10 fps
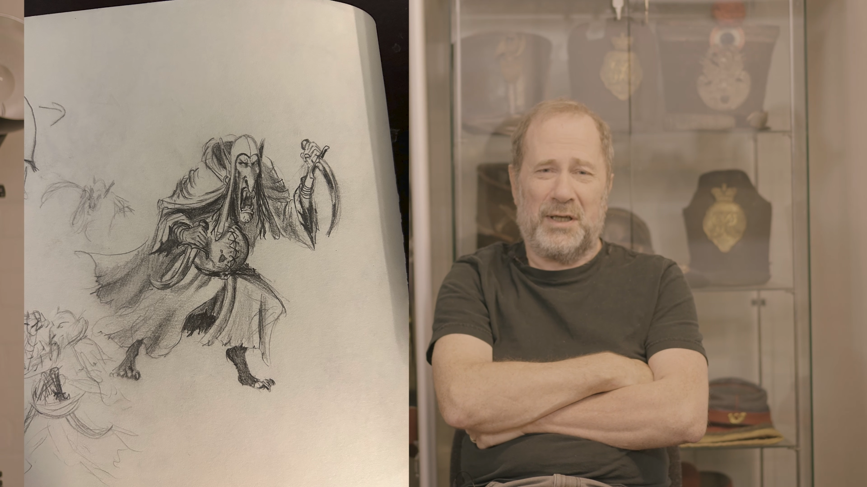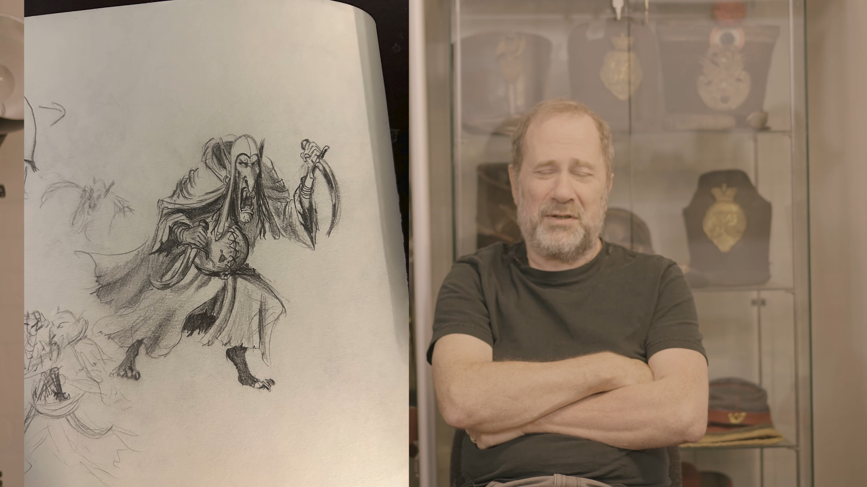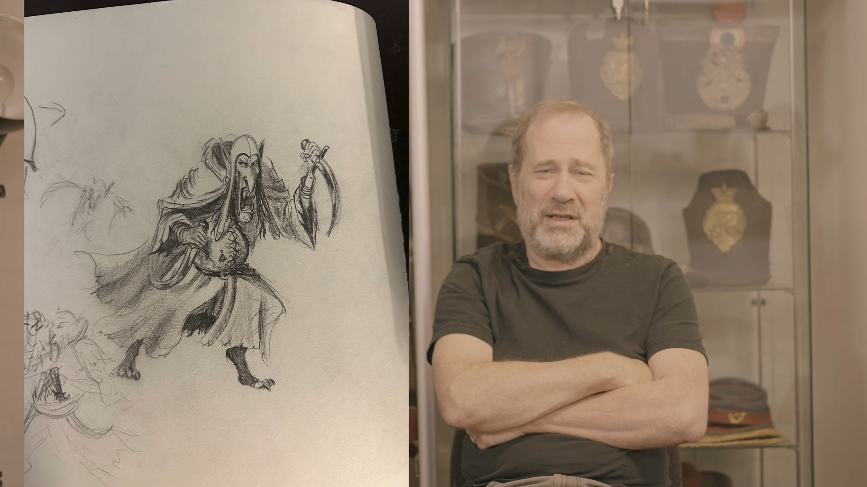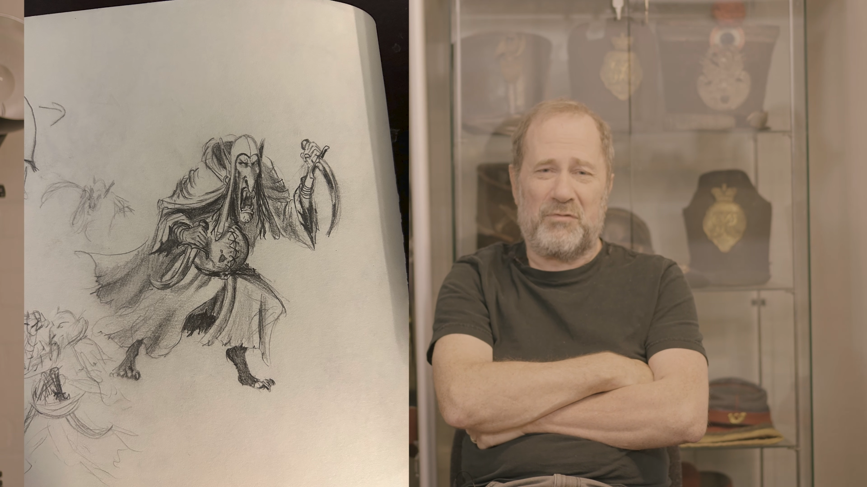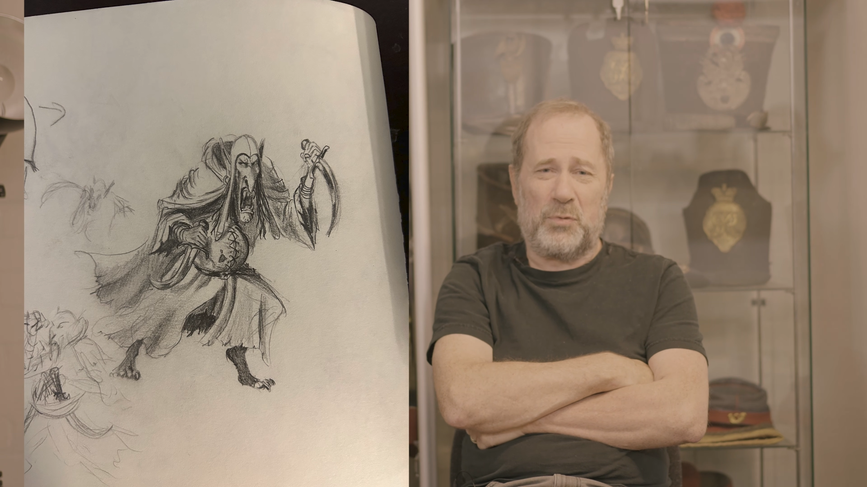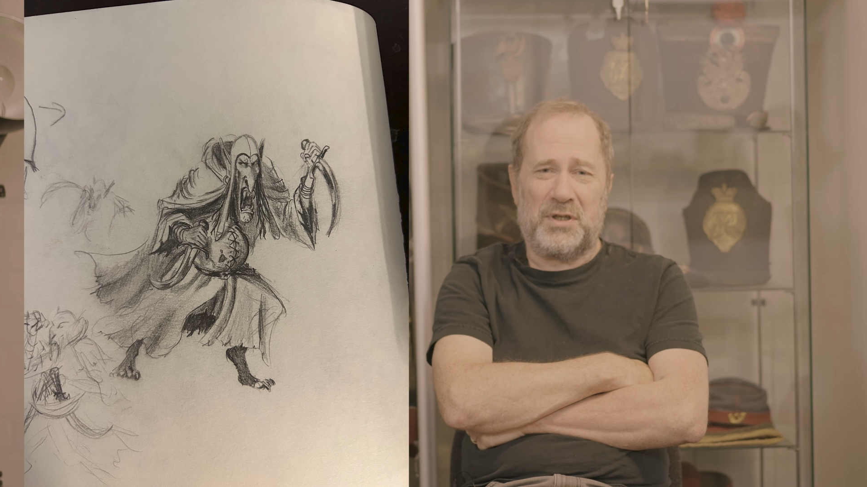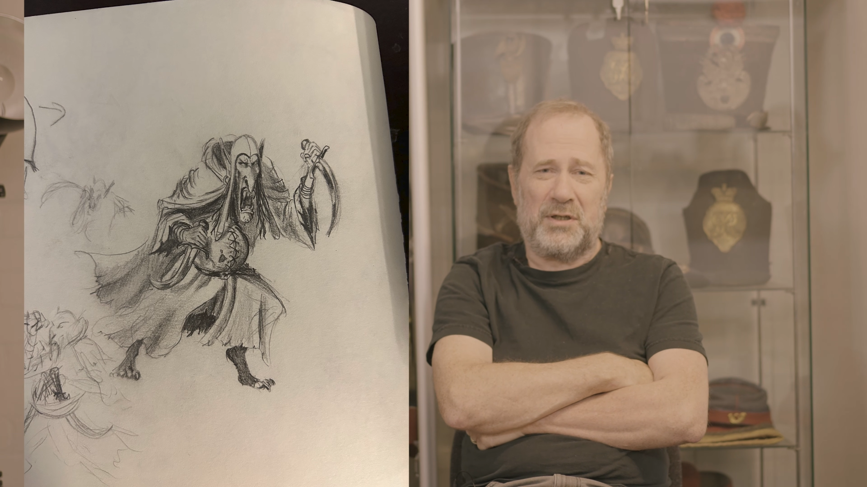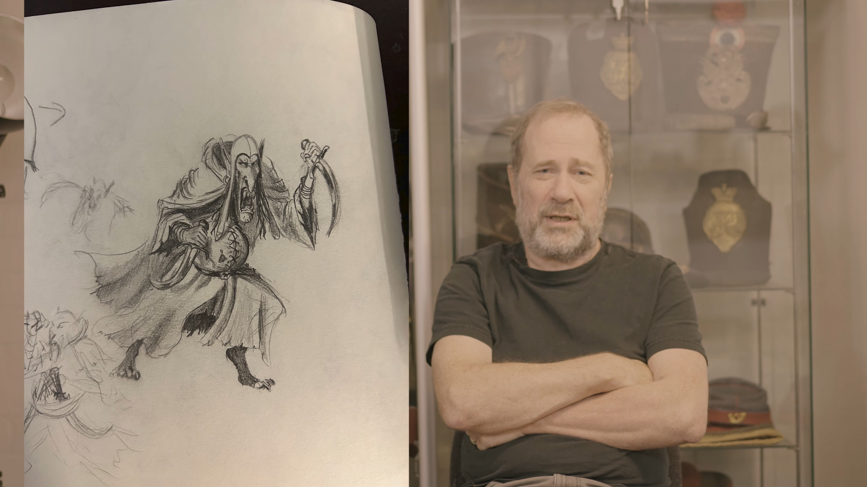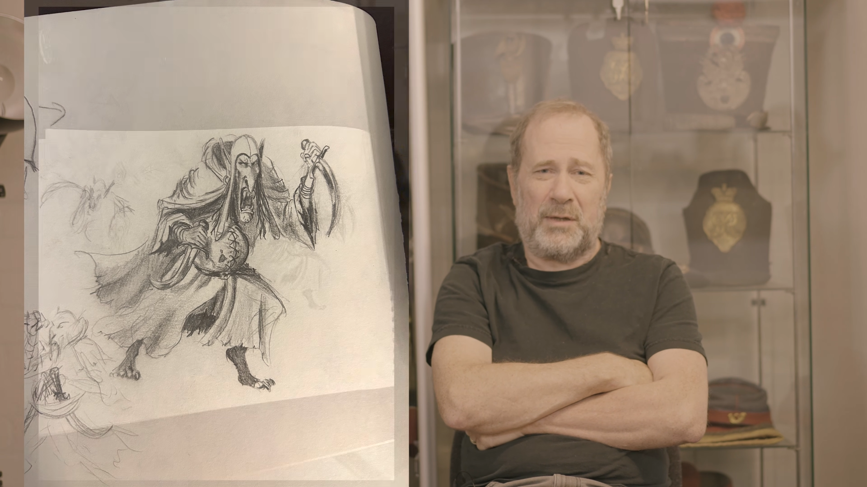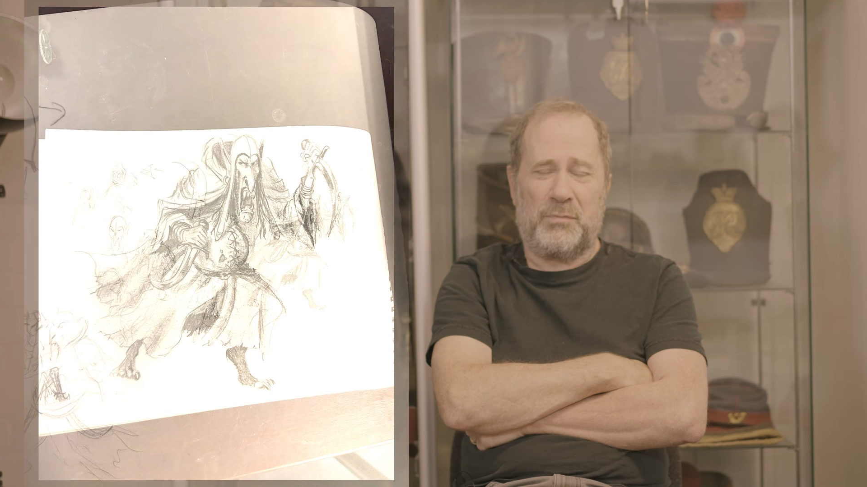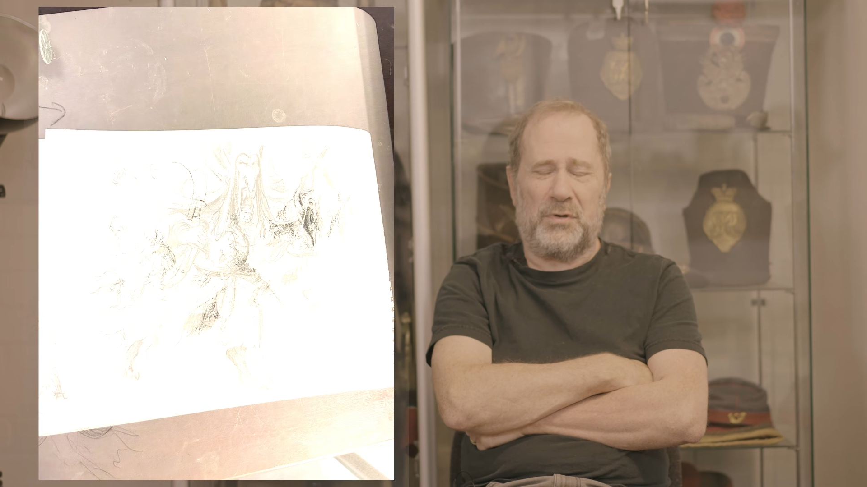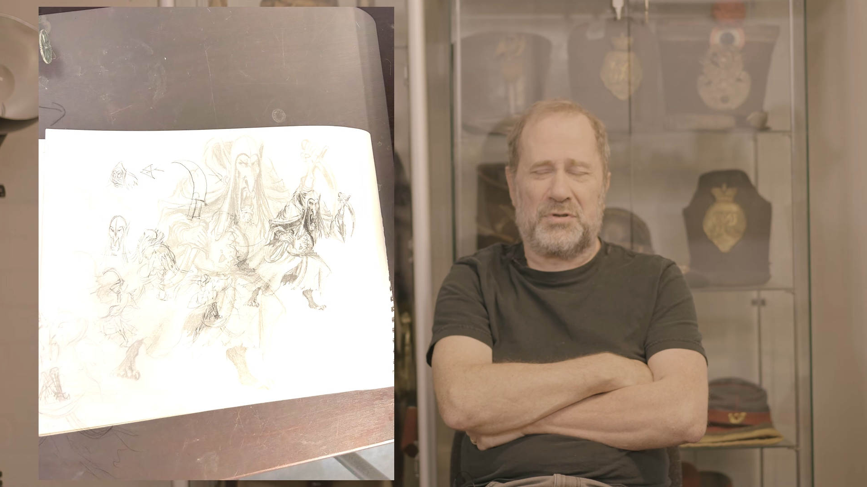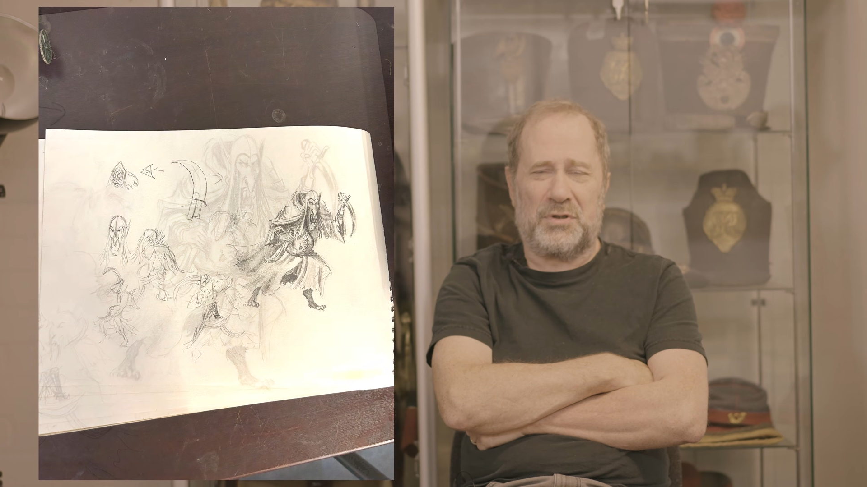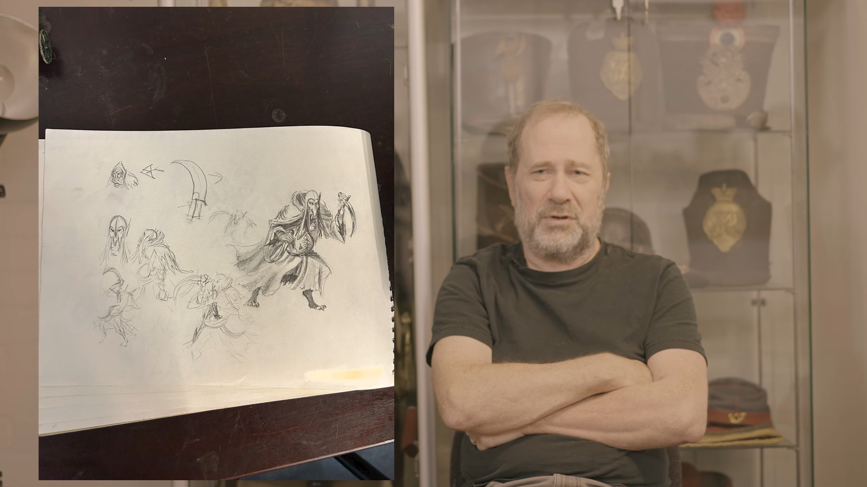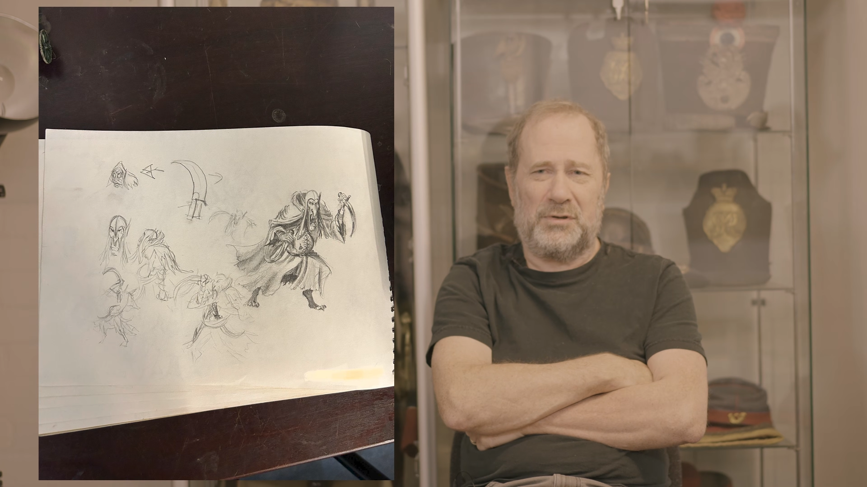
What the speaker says: think everybody came past